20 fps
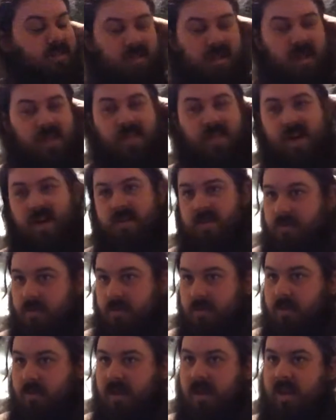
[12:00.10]
that
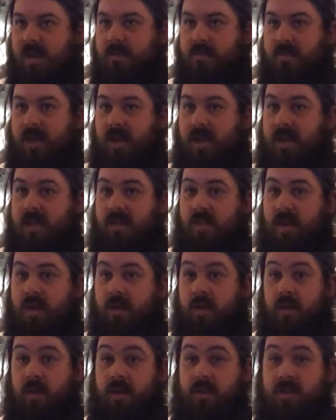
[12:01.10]
it making that
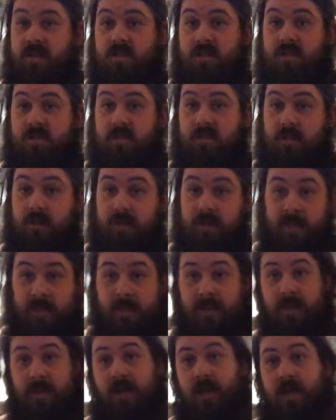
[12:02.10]
noise
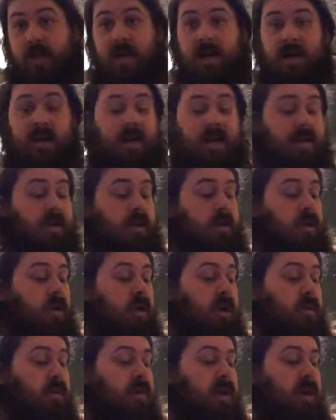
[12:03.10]

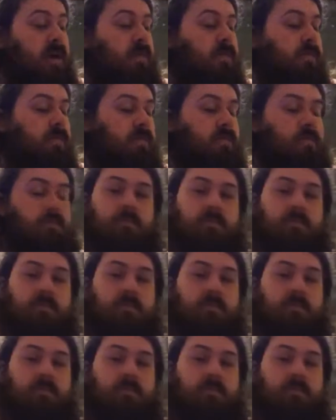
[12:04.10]
low down.